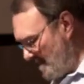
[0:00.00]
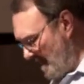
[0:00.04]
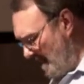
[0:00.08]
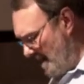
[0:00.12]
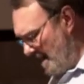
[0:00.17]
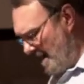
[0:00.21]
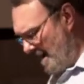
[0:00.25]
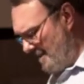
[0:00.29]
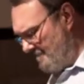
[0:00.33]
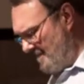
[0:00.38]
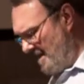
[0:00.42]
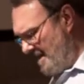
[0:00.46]

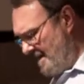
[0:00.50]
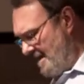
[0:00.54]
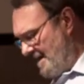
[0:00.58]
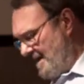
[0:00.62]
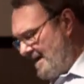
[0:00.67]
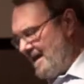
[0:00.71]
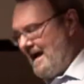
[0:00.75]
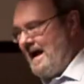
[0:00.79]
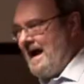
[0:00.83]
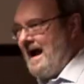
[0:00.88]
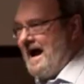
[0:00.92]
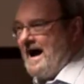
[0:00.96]
Um,
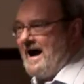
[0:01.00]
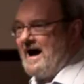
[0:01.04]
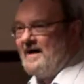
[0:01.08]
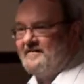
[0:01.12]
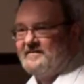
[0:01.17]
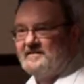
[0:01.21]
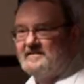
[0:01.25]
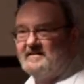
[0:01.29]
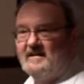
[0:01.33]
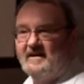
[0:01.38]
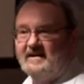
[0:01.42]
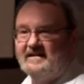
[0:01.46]

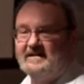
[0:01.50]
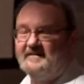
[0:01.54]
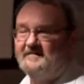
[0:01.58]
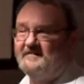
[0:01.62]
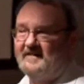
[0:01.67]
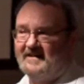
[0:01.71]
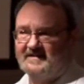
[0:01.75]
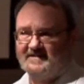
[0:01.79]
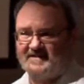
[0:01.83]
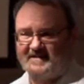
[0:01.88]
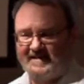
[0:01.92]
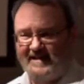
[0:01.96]
other likely
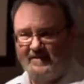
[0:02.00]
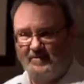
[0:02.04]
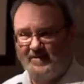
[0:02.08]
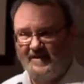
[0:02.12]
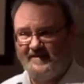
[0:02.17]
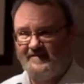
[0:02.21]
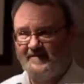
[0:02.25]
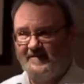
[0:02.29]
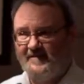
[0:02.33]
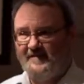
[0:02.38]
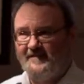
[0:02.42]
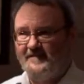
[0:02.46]
funds. Now,
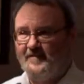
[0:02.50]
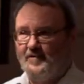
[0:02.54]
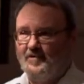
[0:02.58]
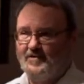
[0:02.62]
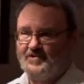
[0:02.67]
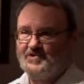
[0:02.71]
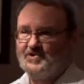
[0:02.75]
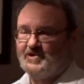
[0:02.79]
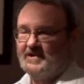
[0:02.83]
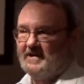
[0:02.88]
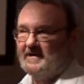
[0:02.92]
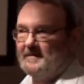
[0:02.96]
we're very
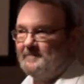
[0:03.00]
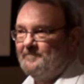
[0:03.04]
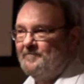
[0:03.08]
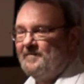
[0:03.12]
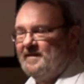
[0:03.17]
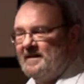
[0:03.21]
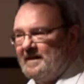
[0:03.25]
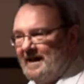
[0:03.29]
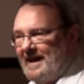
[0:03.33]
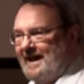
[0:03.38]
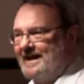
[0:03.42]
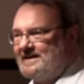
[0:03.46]
fortunate.
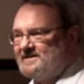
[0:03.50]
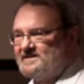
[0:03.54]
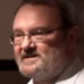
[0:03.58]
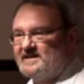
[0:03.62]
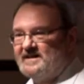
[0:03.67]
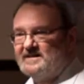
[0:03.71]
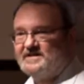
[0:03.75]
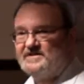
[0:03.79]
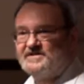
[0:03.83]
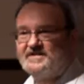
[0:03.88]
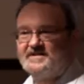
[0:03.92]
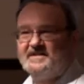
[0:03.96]

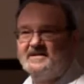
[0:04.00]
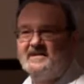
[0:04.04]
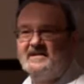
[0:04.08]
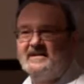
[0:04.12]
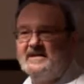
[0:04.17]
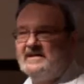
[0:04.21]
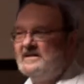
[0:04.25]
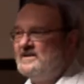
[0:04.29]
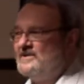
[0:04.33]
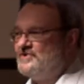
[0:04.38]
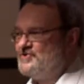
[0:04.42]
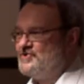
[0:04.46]
Essex
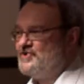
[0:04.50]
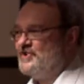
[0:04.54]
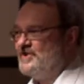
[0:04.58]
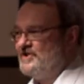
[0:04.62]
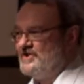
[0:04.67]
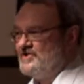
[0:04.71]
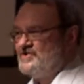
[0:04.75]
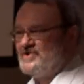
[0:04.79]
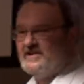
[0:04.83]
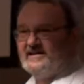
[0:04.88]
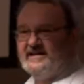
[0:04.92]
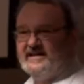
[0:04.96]

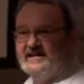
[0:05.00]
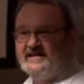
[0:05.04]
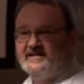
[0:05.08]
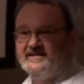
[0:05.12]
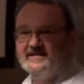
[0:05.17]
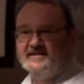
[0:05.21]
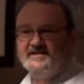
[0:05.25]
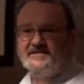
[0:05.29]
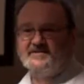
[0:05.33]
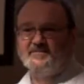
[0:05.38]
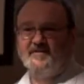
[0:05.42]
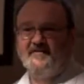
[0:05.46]
church
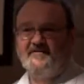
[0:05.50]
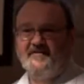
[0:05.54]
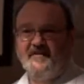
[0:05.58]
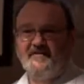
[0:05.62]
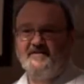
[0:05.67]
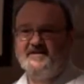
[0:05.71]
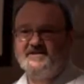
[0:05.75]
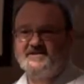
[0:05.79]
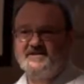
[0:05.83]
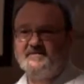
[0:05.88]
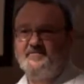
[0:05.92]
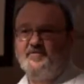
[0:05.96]
leaders were
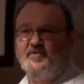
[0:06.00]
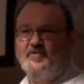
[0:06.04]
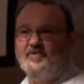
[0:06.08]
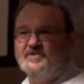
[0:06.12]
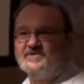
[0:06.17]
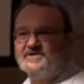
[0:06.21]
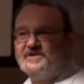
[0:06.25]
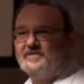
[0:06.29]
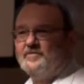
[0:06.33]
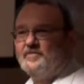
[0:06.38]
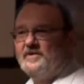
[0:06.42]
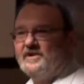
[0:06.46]
very
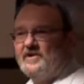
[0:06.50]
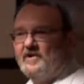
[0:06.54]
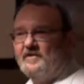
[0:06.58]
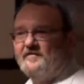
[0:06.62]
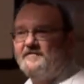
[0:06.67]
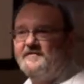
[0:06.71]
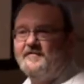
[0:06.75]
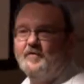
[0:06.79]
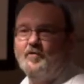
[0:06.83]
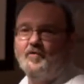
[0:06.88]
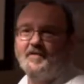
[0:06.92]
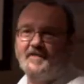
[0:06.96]
supportive. We got
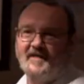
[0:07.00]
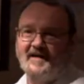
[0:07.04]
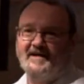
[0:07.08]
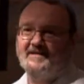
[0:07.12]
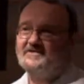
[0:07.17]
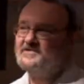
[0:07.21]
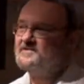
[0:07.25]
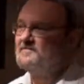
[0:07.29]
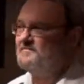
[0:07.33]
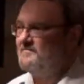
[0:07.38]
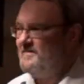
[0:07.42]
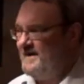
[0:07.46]

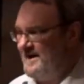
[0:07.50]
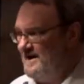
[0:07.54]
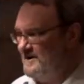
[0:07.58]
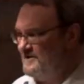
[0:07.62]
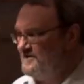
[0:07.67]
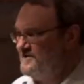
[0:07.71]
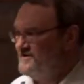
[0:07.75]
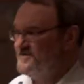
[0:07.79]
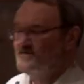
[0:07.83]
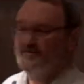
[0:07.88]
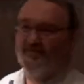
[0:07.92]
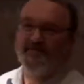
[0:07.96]

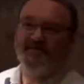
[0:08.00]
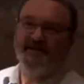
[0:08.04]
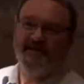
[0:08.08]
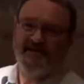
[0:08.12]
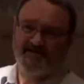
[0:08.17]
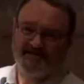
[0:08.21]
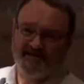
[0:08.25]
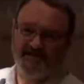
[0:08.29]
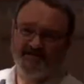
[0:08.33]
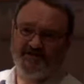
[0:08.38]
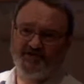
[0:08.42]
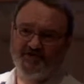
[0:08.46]
£4,000 from the
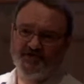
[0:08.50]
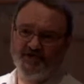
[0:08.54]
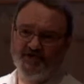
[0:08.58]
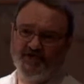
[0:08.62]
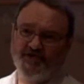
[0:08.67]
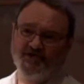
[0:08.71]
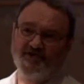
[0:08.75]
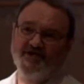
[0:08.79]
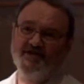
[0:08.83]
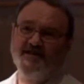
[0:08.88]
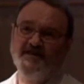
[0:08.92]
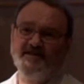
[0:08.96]
Essex
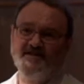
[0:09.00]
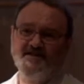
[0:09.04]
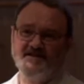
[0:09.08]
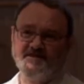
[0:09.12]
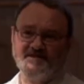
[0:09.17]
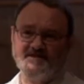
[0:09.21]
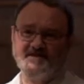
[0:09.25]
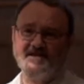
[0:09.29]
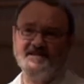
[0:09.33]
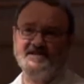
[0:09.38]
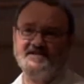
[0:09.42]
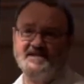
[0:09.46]
church
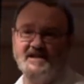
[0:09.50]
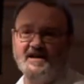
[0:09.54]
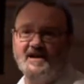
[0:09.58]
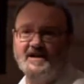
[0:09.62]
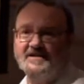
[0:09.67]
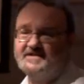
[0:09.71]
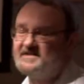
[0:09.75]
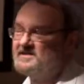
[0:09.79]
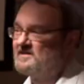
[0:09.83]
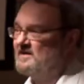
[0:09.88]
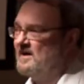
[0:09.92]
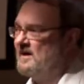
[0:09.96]
leaders this
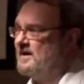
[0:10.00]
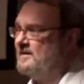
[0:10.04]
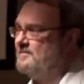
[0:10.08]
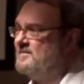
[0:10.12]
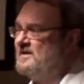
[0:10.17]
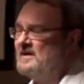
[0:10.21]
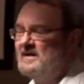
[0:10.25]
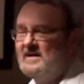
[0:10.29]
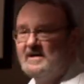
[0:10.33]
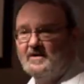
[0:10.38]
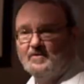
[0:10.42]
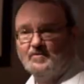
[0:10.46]
last
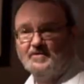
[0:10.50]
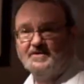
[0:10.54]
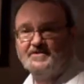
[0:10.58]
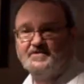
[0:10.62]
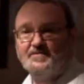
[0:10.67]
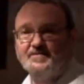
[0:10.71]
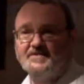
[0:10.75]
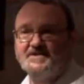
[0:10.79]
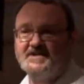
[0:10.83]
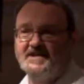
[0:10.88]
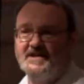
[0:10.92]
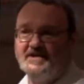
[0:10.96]
time,
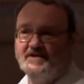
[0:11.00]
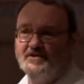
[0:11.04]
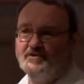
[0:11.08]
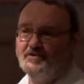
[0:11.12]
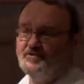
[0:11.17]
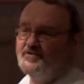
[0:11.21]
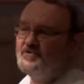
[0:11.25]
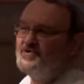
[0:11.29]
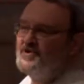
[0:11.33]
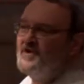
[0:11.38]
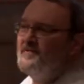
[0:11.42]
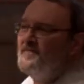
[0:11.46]
which was
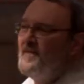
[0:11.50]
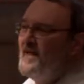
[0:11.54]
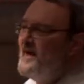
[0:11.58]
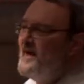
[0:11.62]
huge.